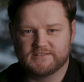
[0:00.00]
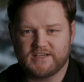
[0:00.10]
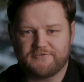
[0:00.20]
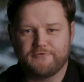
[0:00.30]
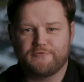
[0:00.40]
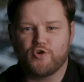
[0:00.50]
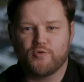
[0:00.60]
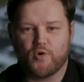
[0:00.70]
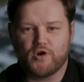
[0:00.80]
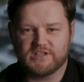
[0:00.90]
Different
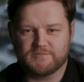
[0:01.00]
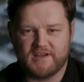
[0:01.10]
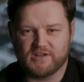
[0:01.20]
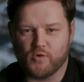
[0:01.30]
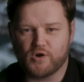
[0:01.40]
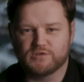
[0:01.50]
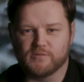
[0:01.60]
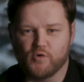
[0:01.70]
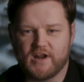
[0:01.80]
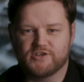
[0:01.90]
viewpoints make the world a
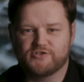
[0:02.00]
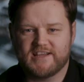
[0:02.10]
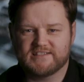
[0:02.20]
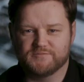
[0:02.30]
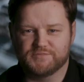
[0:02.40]
more interesting